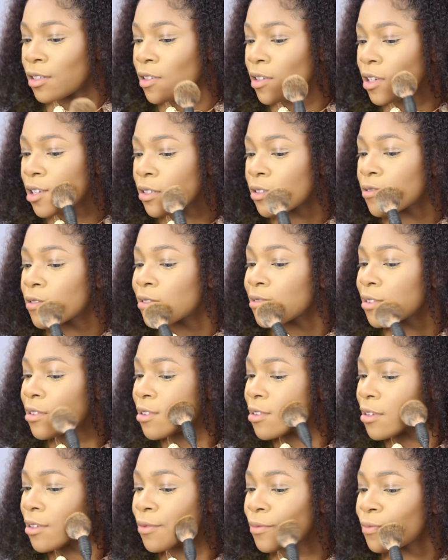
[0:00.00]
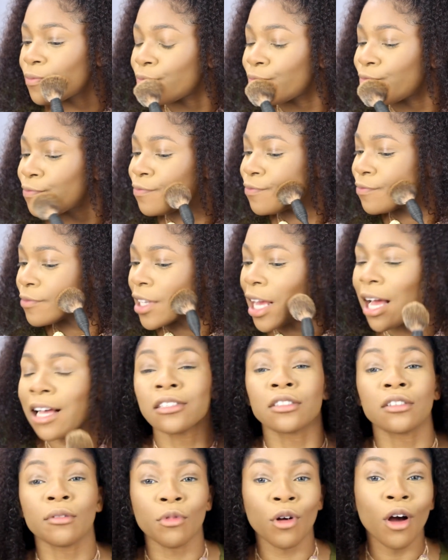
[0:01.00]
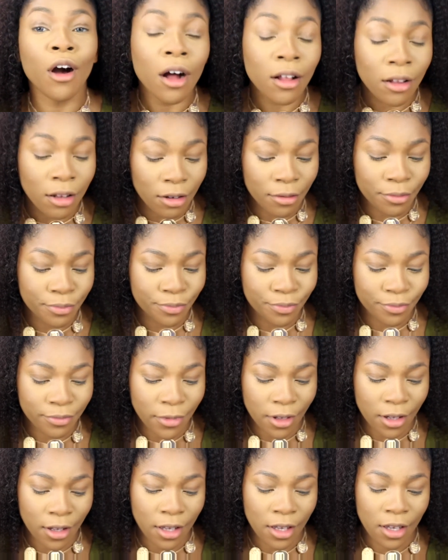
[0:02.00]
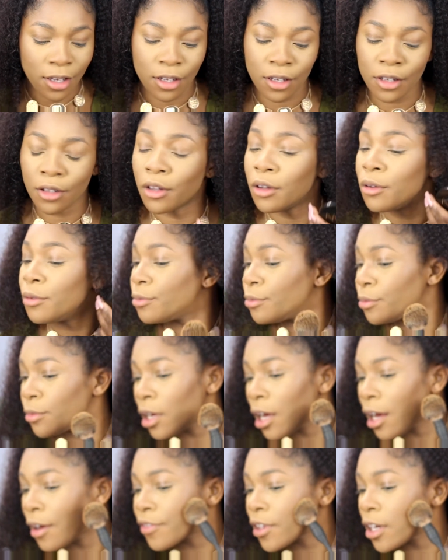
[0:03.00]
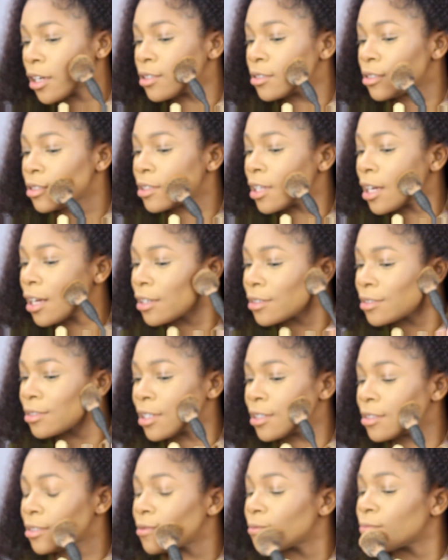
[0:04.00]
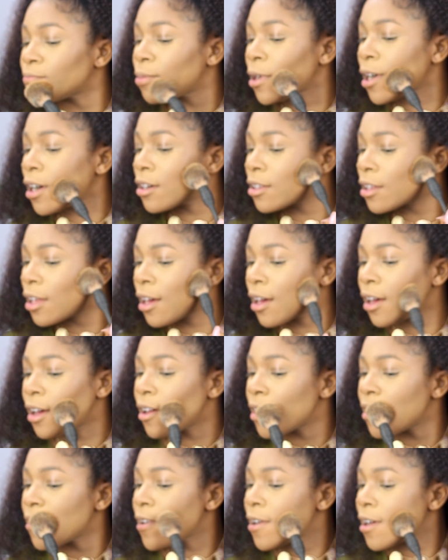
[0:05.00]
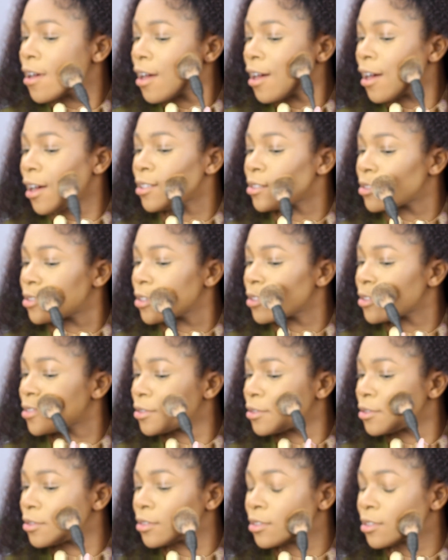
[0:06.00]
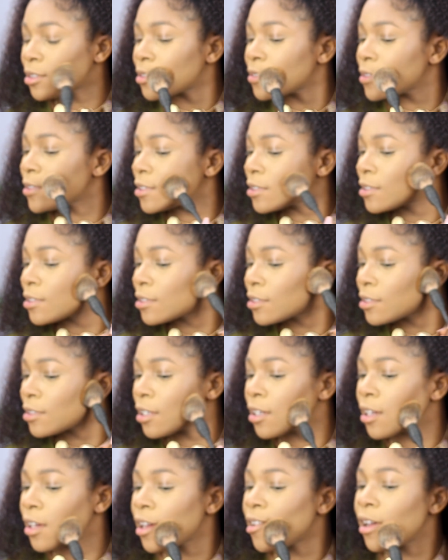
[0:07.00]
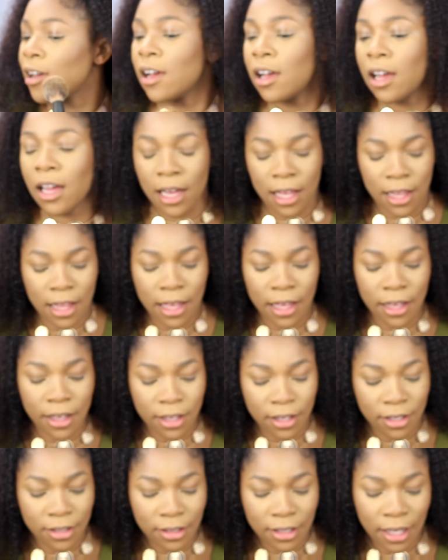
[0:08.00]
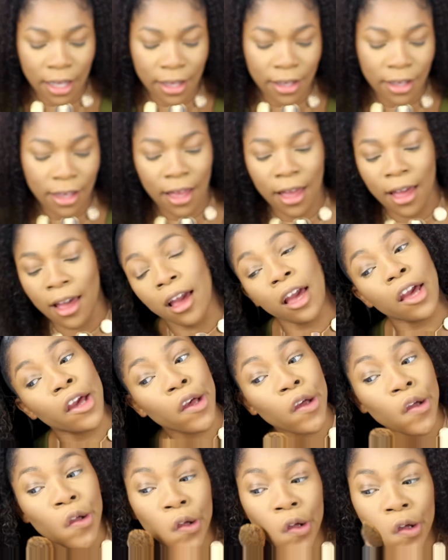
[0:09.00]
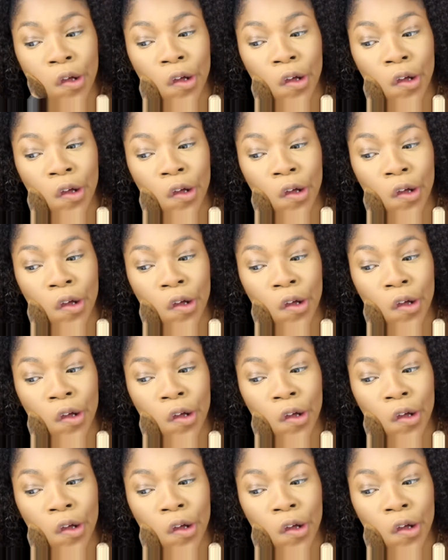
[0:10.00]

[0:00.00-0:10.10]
yes, and some color. You know, after using that setting powder, I just use this and I say, hey,